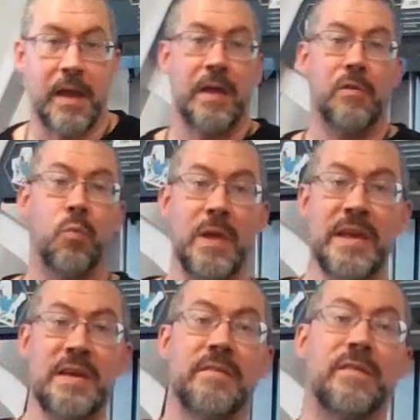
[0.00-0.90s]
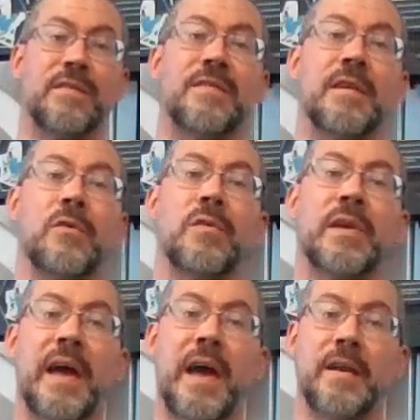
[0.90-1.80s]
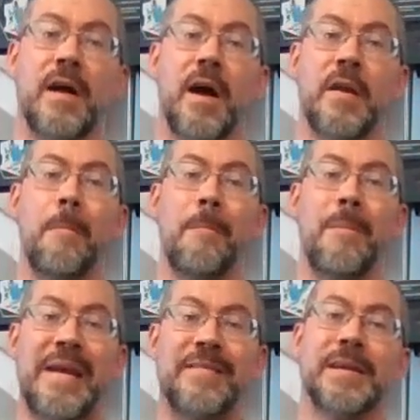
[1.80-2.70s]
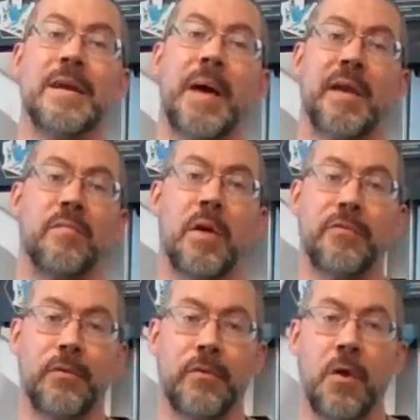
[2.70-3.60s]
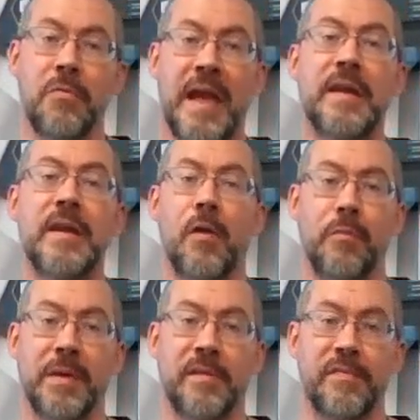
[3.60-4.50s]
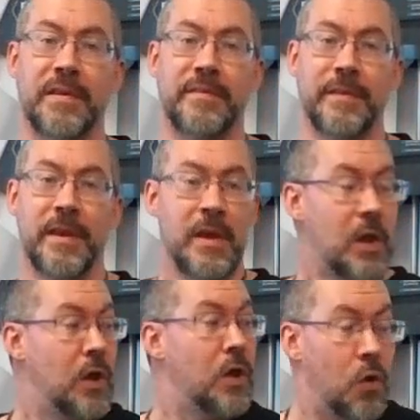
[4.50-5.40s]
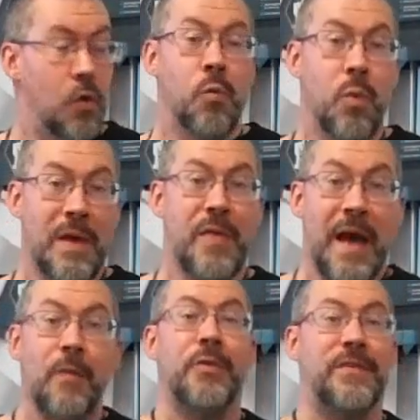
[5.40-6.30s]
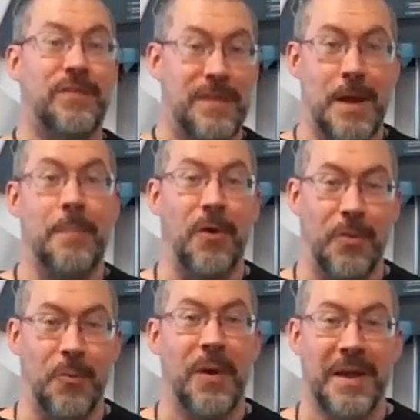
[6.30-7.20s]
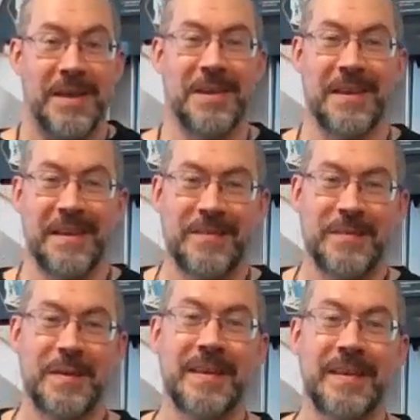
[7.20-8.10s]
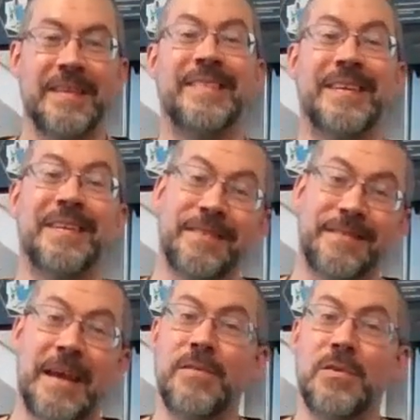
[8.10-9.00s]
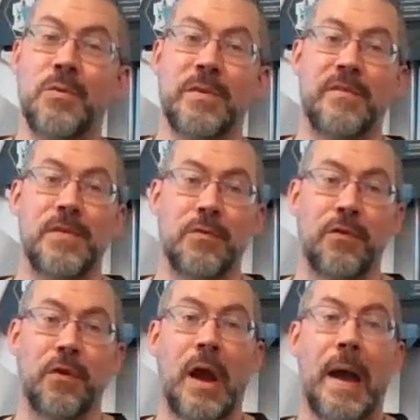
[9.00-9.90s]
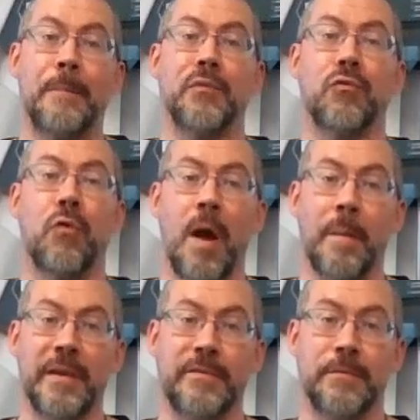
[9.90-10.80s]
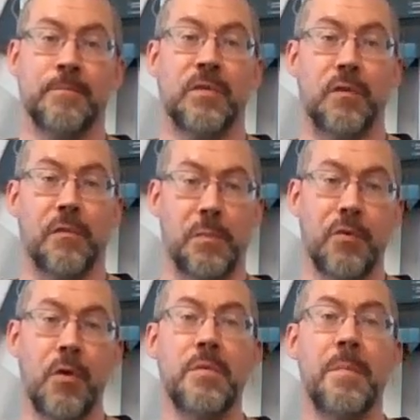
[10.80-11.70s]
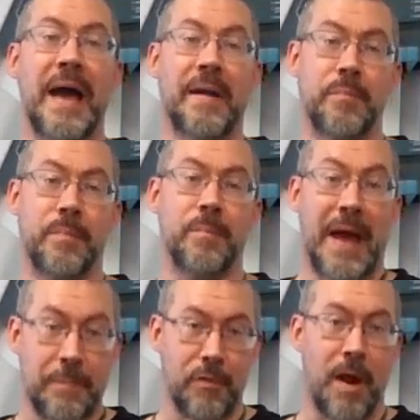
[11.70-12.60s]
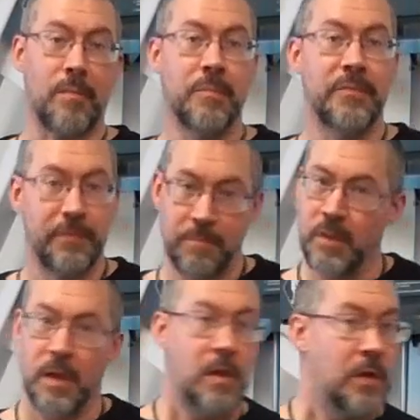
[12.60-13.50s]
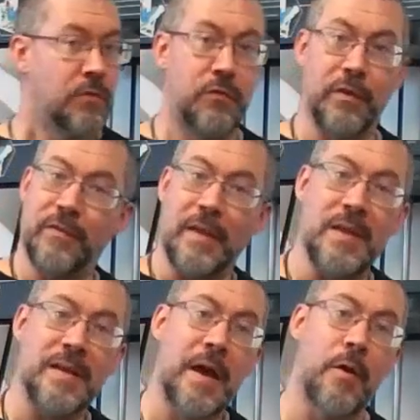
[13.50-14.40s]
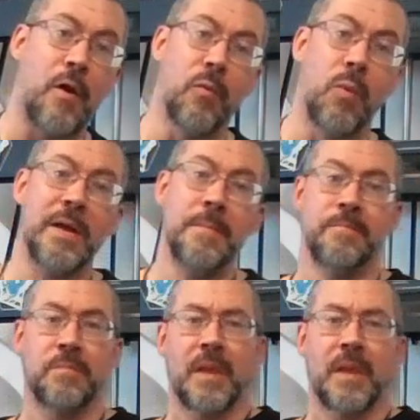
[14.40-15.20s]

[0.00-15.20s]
and we can still get an amazing amount of muscle growth and health benefits without the seat up all the way. It's gonna save you in the future, I promise. So if you're prone to back problems, just set that down all the way.